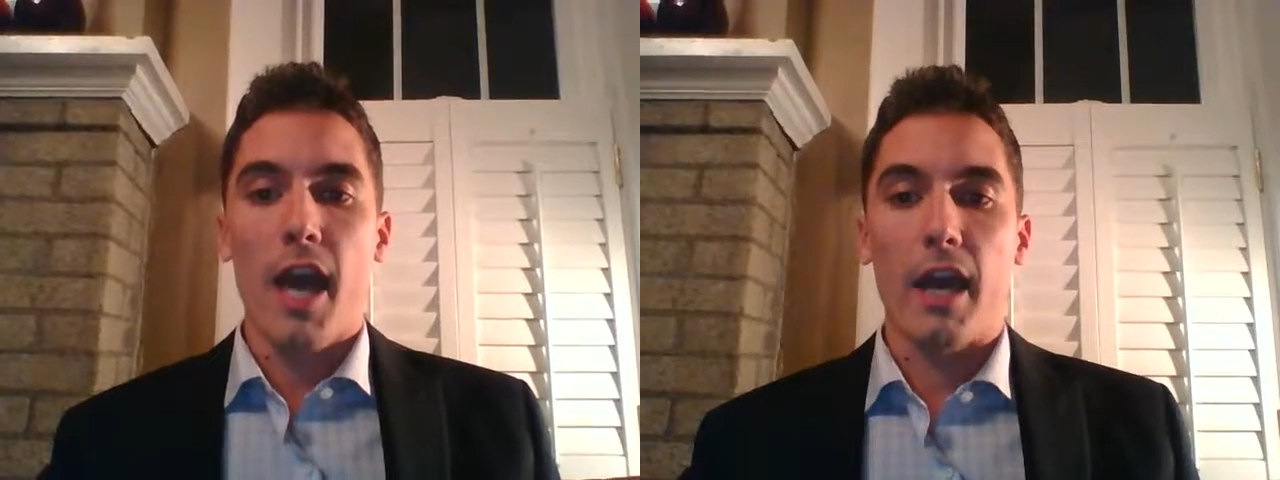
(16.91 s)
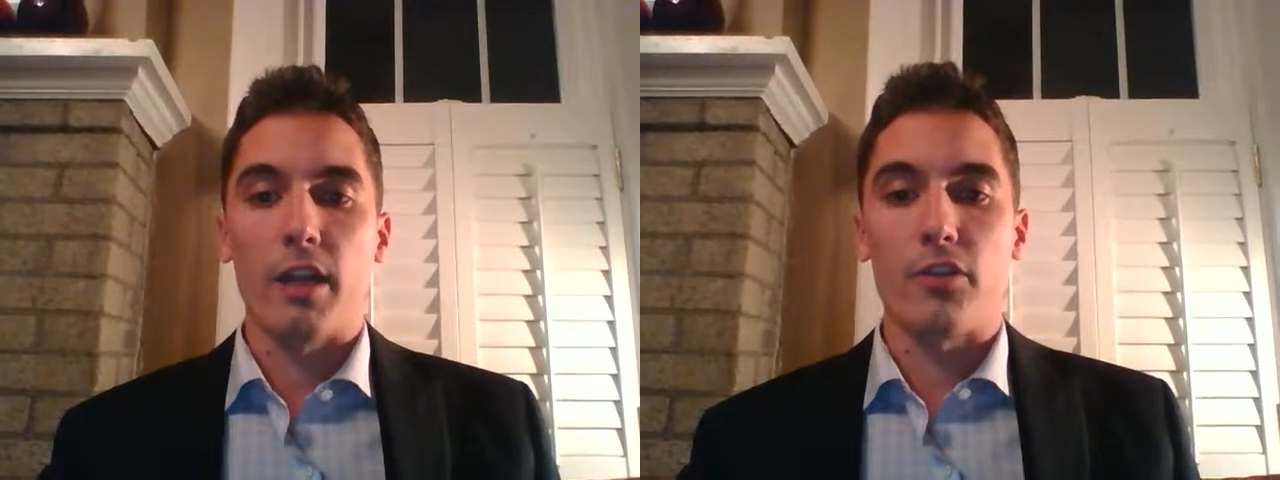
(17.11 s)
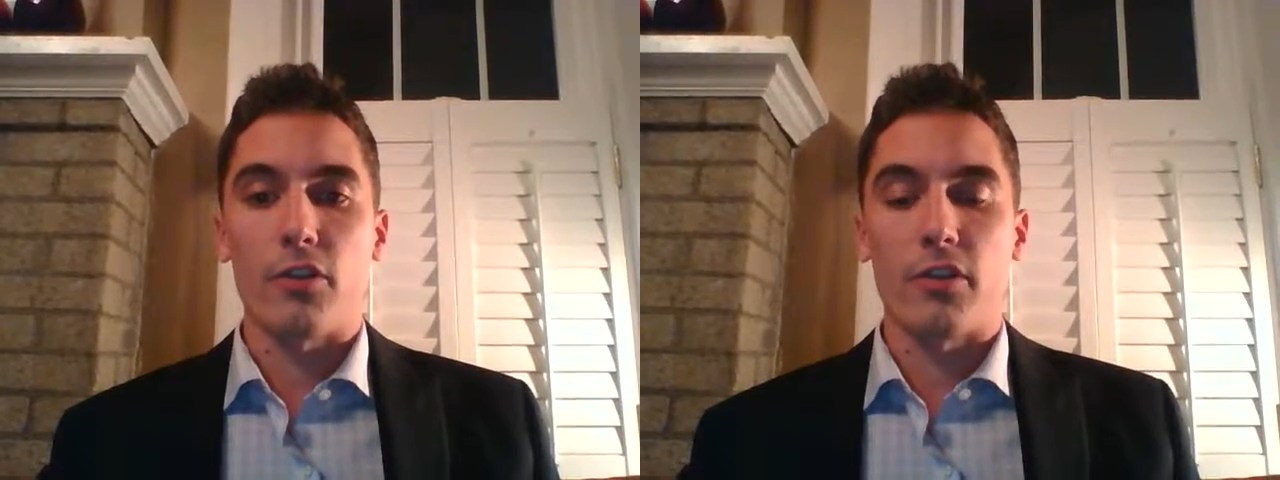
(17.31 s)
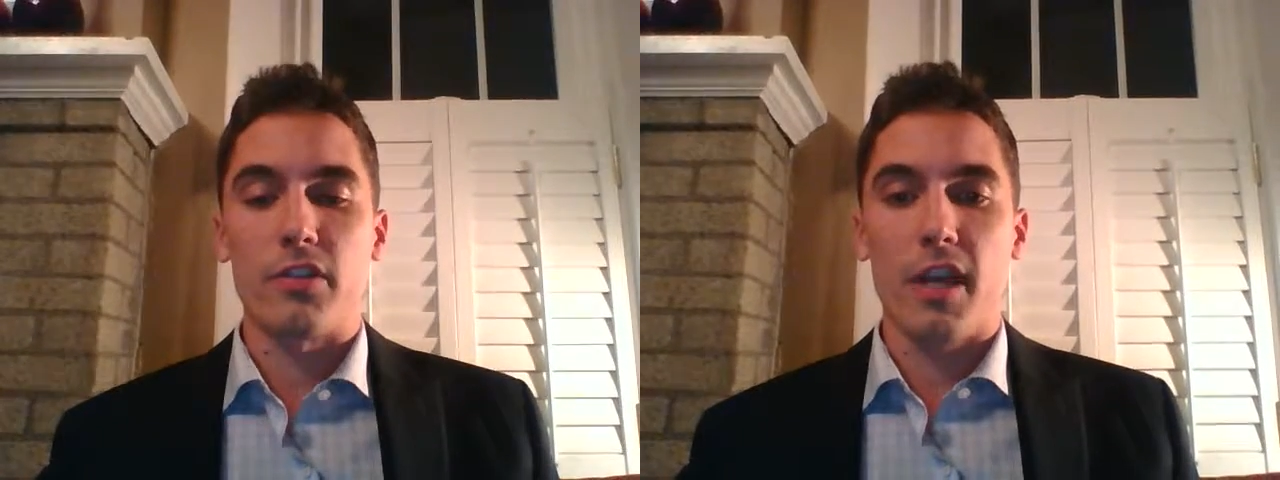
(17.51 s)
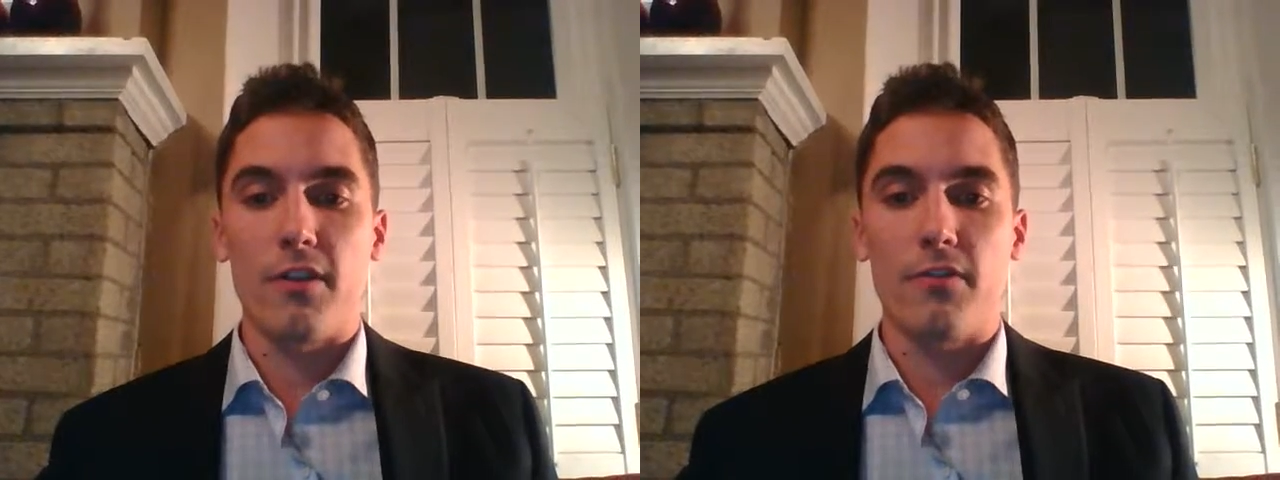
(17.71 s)
and ensure the
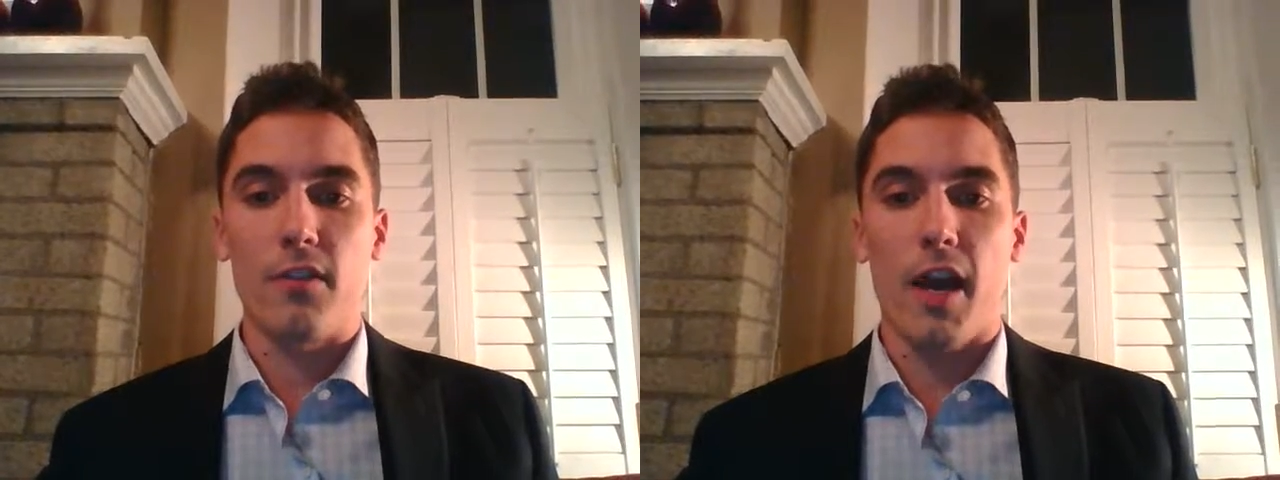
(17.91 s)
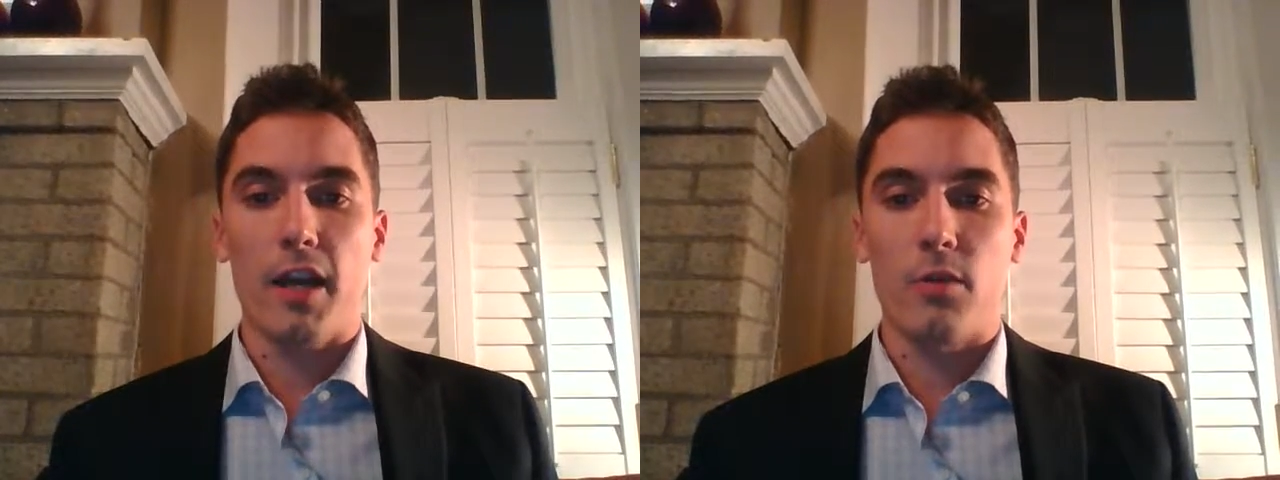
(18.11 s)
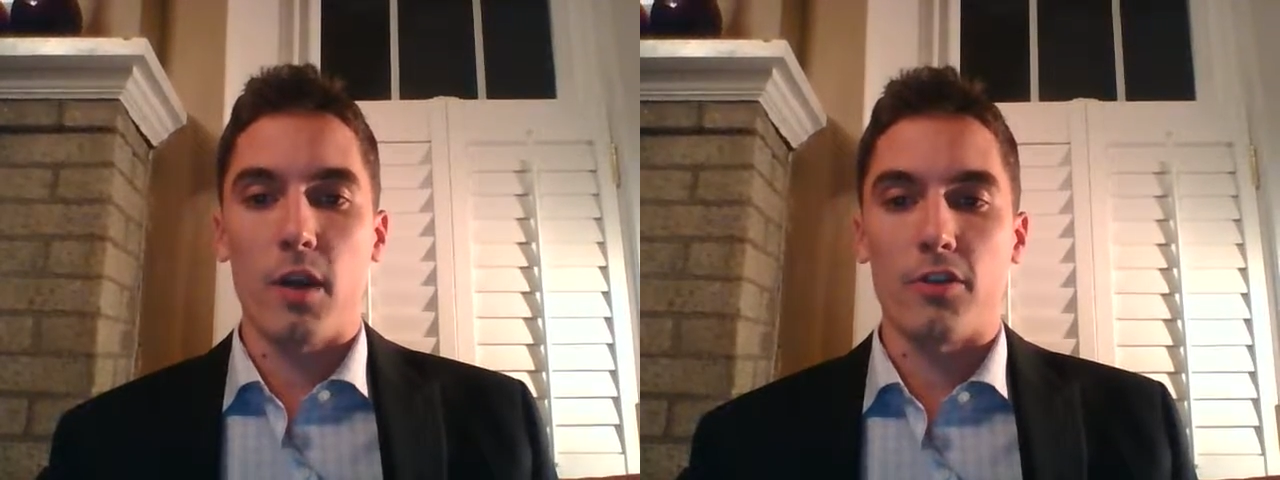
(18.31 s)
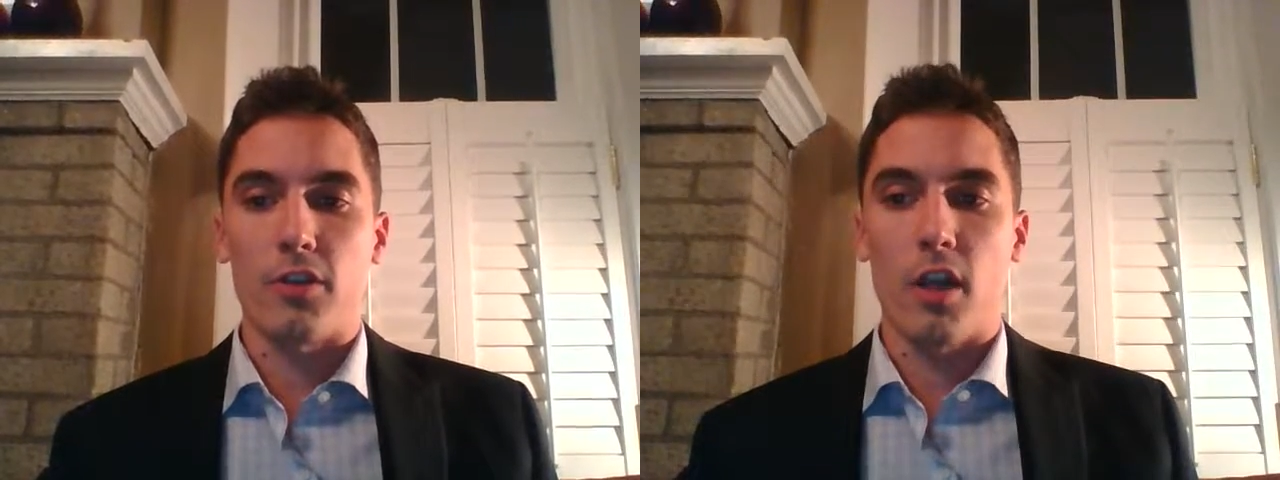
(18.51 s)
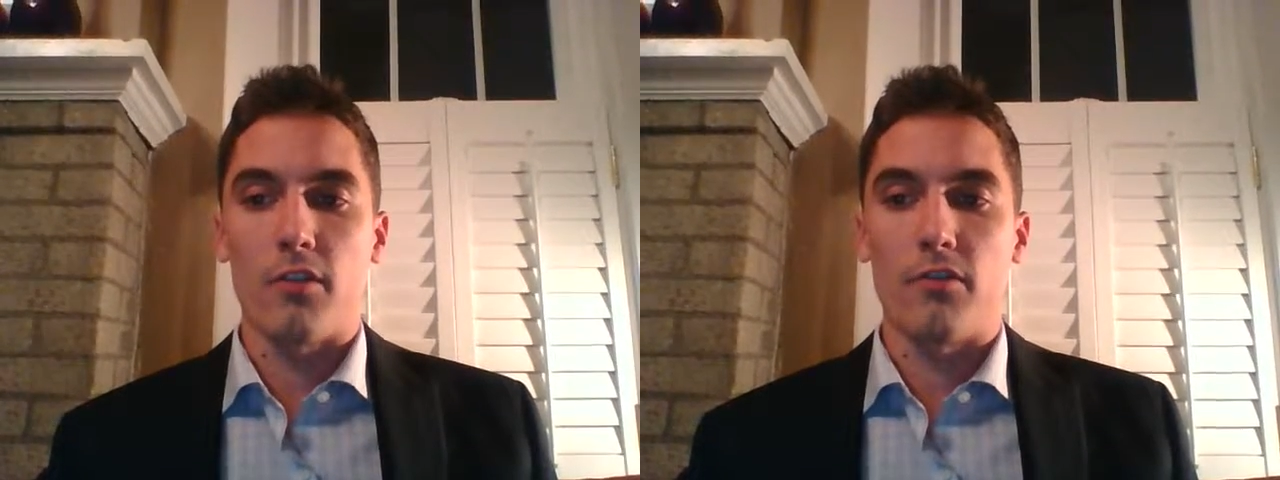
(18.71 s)
safe
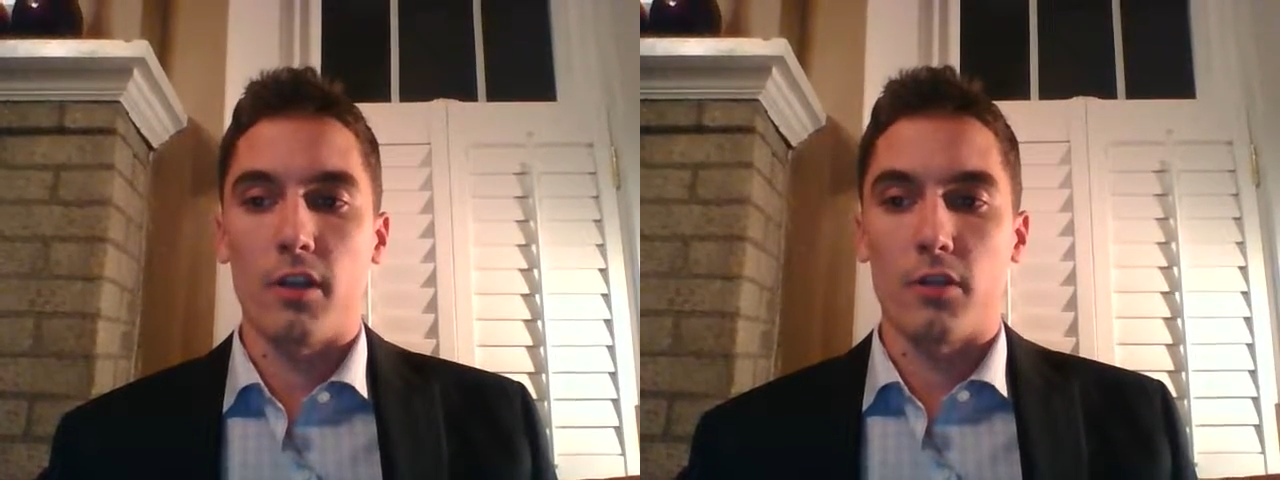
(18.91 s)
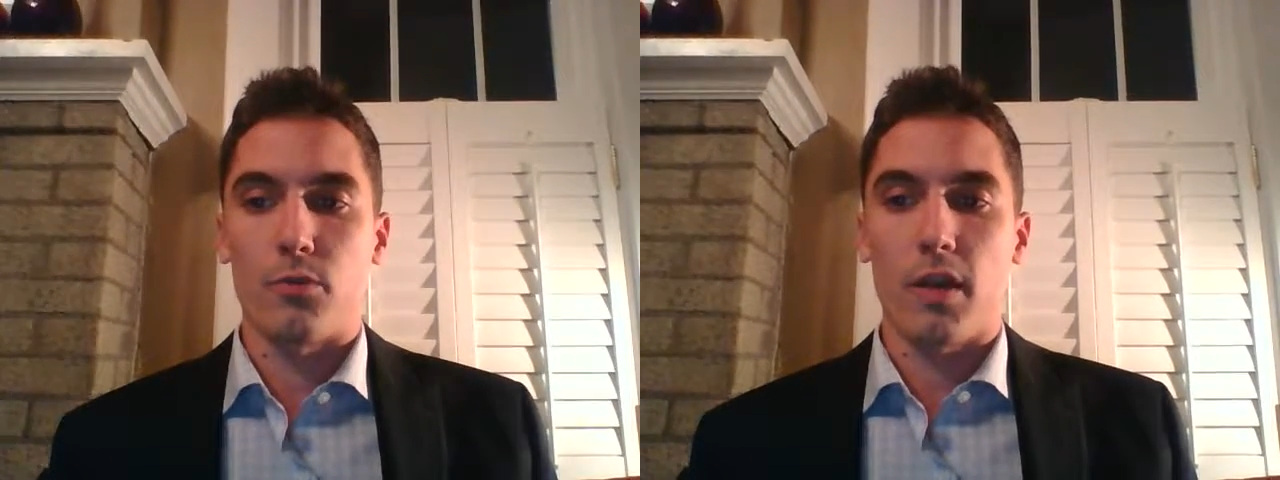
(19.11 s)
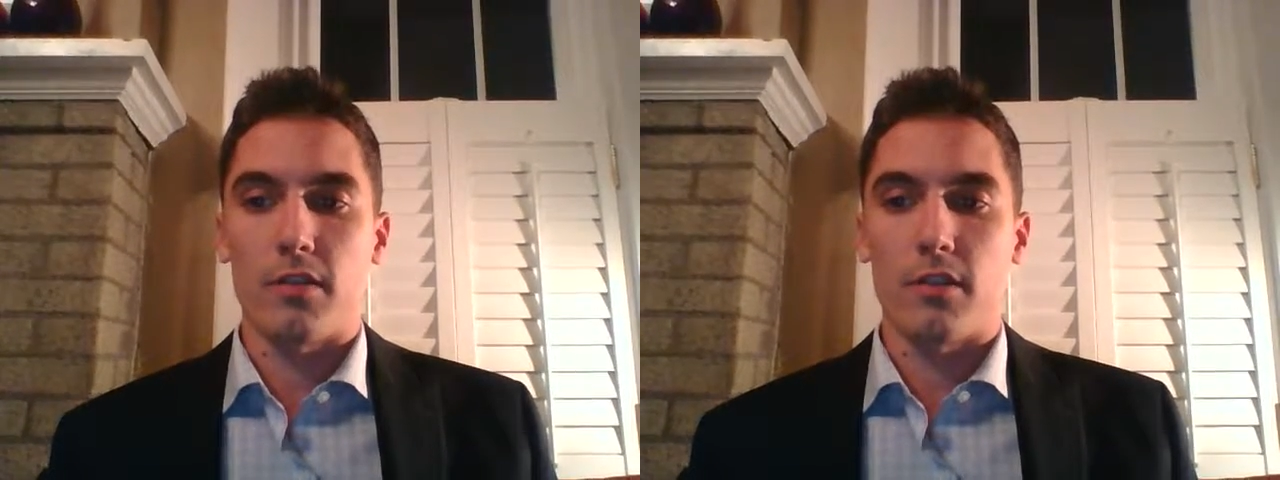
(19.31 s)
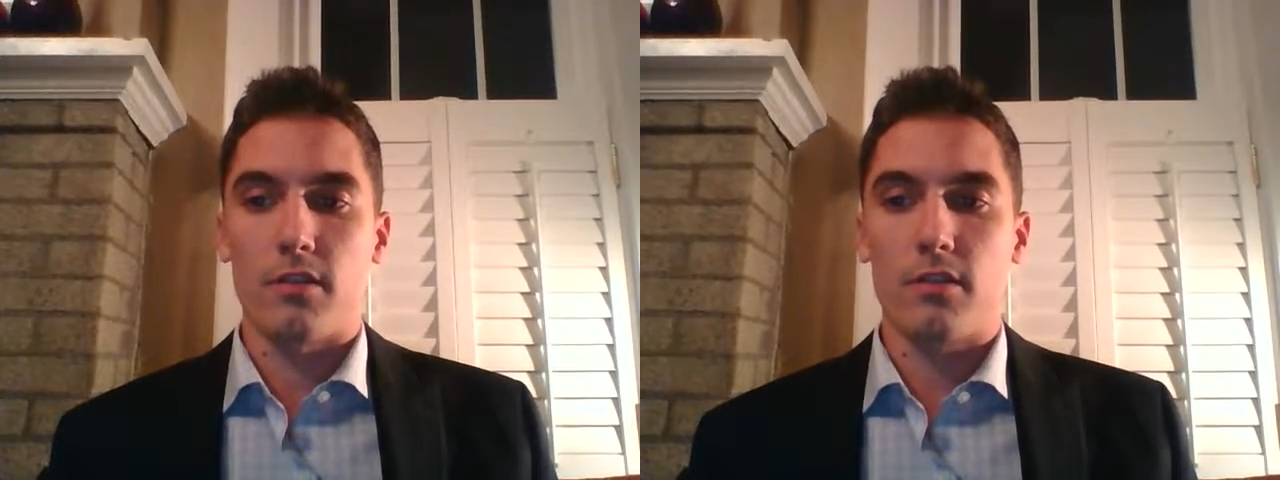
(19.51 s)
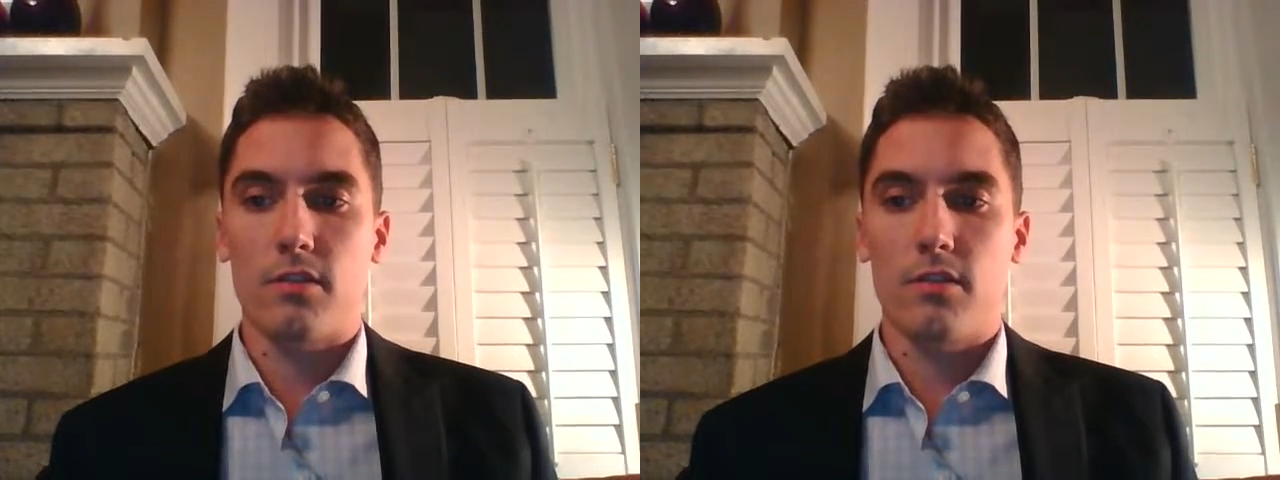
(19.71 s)
evacuation of village
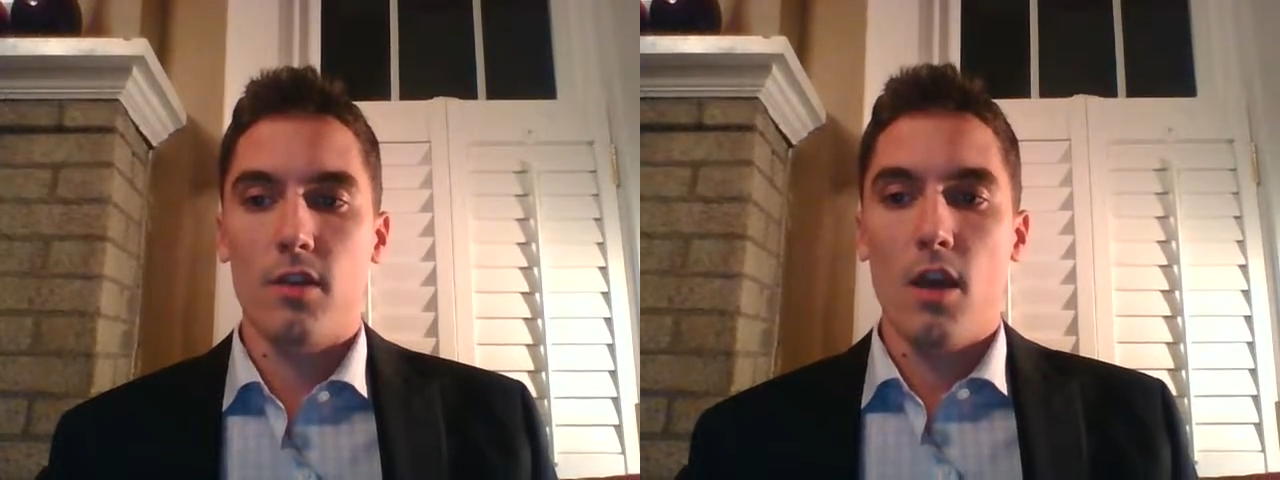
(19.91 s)
residents.